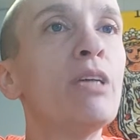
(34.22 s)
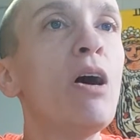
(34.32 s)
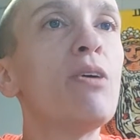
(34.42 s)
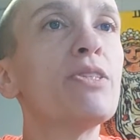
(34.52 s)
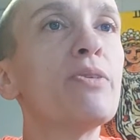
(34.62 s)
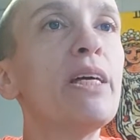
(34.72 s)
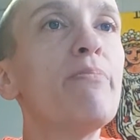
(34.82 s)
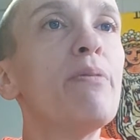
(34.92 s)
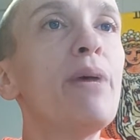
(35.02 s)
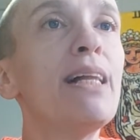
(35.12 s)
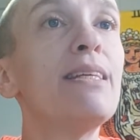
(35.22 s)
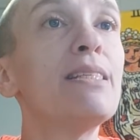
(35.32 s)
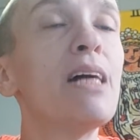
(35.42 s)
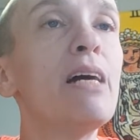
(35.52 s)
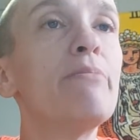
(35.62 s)
Also keep in mind that
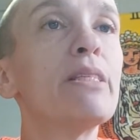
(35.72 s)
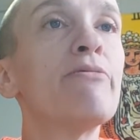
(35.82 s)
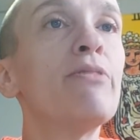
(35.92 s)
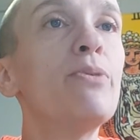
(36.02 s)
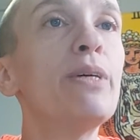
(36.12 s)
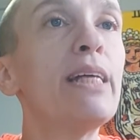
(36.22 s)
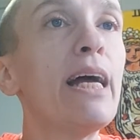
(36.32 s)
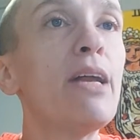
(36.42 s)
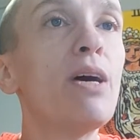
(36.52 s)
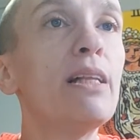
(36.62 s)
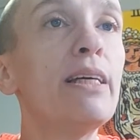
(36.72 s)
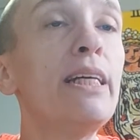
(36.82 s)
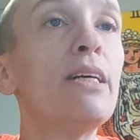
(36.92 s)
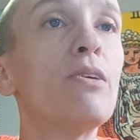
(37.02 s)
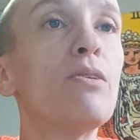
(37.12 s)
time is fluid and not
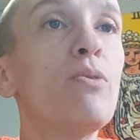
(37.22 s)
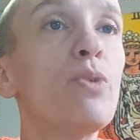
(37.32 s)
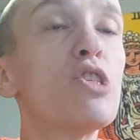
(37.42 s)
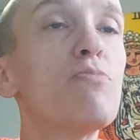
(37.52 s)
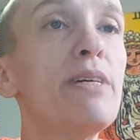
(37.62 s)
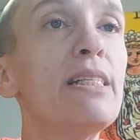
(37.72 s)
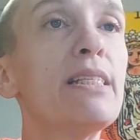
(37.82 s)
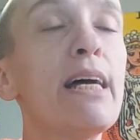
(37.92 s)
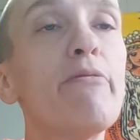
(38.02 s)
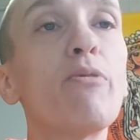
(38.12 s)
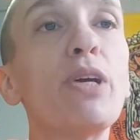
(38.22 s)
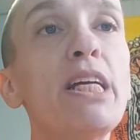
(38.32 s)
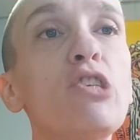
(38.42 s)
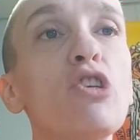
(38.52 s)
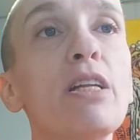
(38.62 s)
linear, which means that for
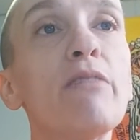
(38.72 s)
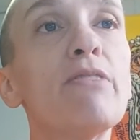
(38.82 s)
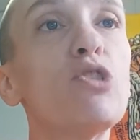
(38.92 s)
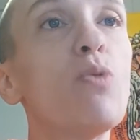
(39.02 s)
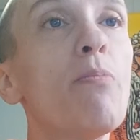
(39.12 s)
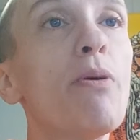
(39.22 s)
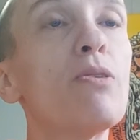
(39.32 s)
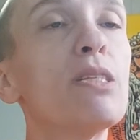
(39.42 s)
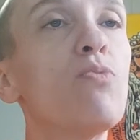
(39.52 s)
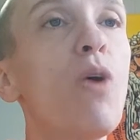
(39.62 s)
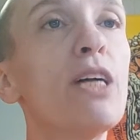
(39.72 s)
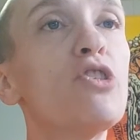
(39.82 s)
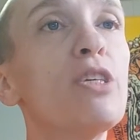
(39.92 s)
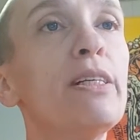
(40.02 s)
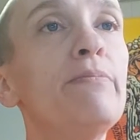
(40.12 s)
each individual person
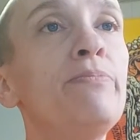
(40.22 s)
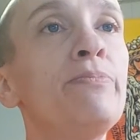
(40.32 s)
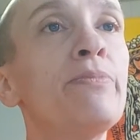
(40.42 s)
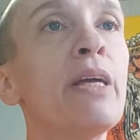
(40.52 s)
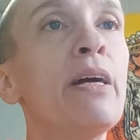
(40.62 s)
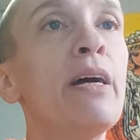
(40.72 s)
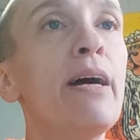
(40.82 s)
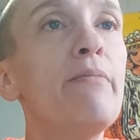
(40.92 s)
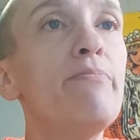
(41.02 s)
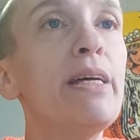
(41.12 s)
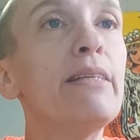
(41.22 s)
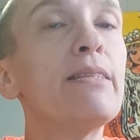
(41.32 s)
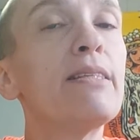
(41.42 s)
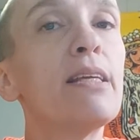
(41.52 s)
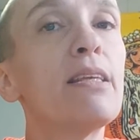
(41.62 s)
watching, it
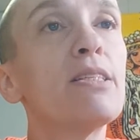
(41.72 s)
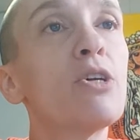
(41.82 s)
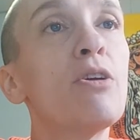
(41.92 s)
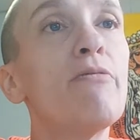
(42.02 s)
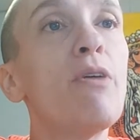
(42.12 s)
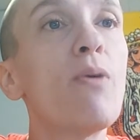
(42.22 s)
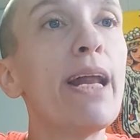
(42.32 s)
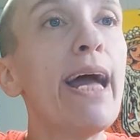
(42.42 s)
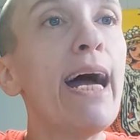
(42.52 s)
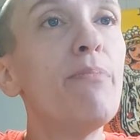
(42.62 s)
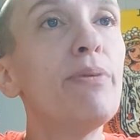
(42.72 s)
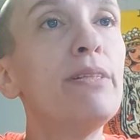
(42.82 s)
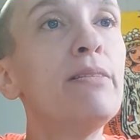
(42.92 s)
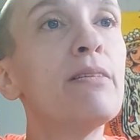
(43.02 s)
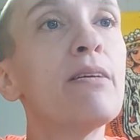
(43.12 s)
means that this could have already
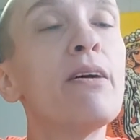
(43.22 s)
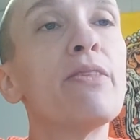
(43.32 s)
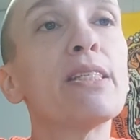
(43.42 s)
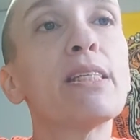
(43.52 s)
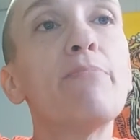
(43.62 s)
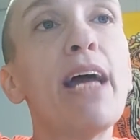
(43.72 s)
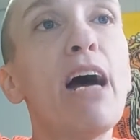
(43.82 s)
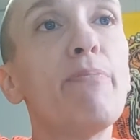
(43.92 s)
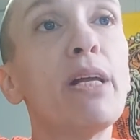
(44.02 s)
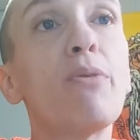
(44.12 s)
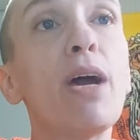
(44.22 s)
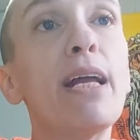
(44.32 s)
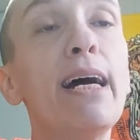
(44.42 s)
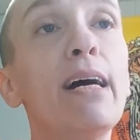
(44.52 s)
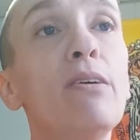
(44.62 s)
happened, this could be happening right
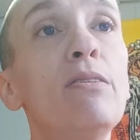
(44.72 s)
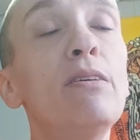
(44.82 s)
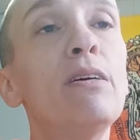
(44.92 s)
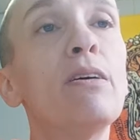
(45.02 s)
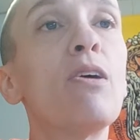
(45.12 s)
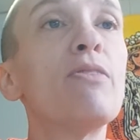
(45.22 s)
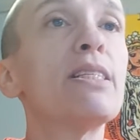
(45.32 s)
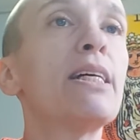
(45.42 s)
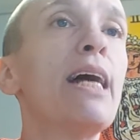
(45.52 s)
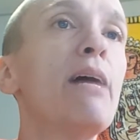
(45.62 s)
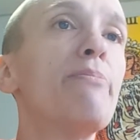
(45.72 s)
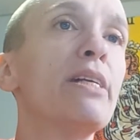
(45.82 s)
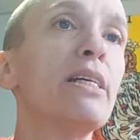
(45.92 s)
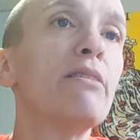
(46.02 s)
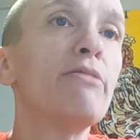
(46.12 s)
now, or this could happen
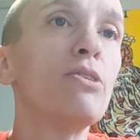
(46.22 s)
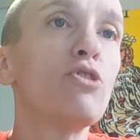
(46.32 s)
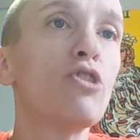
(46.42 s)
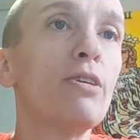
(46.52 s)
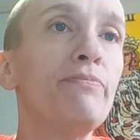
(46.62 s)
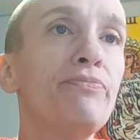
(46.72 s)
in the future.